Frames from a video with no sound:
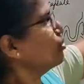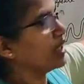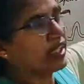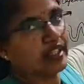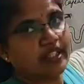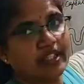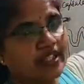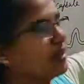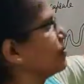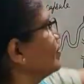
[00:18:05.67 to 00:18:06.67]
two
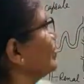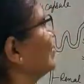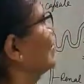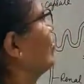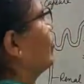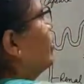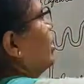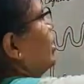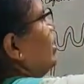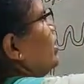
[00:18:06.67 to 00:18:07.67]
kidneys.
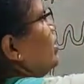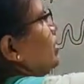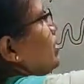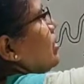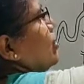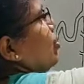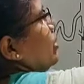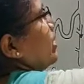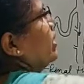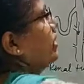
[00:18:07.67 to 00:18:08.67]
These are the two
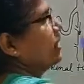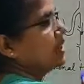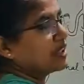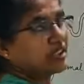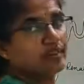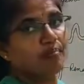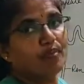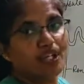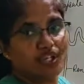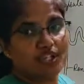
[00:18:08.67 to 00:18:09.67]
kidneys,
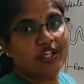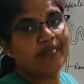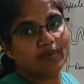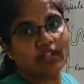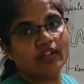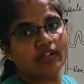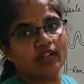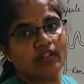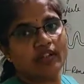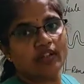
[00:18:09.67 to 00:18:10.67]
bean-shaped
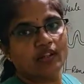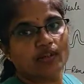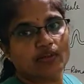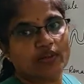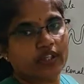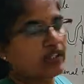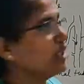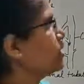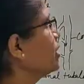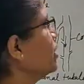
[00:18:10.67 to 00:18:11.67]
two
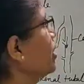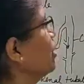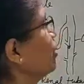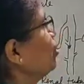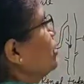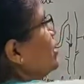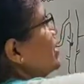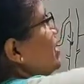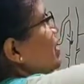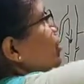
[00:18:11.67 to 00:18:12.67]
kidneys. To
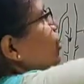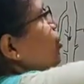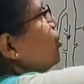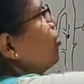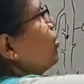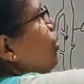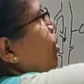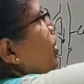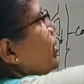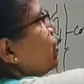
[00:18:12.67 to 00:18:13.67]
this, a tube
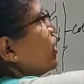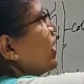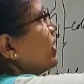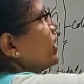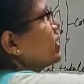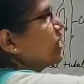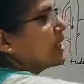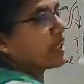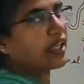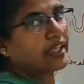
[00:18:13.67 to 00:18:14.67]
called ureters
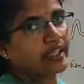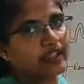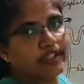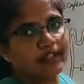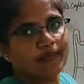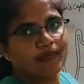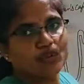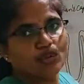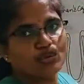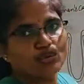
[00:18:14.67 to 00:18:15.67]
are connected.
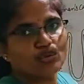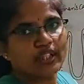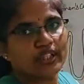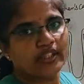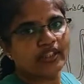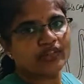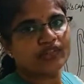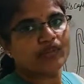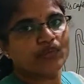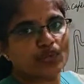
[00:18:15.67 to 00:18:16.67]
Two ureters
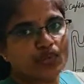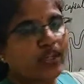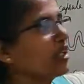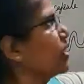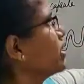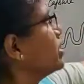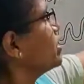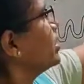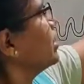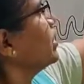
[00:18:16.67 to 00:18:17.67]
from two
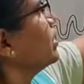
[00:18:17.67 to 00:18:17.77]
kidneys.